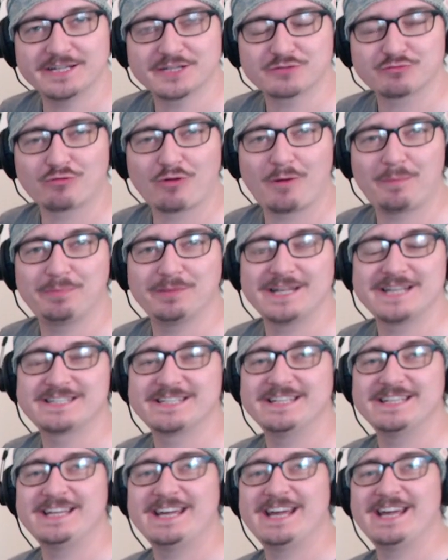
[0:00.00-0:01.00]
It's Rob
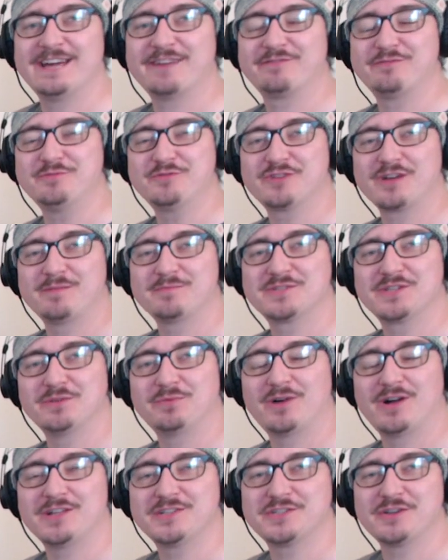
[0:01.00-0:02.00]
Litton here from
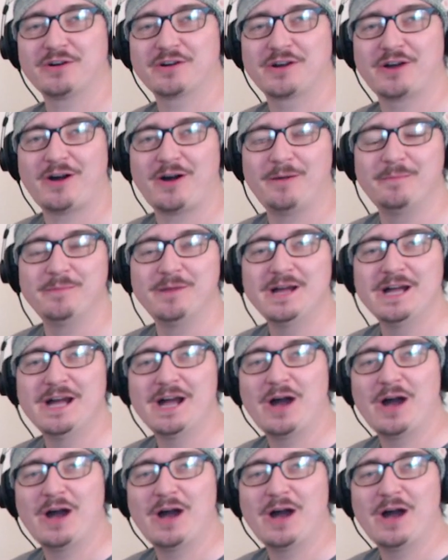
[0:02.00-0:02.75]
drumsoword.com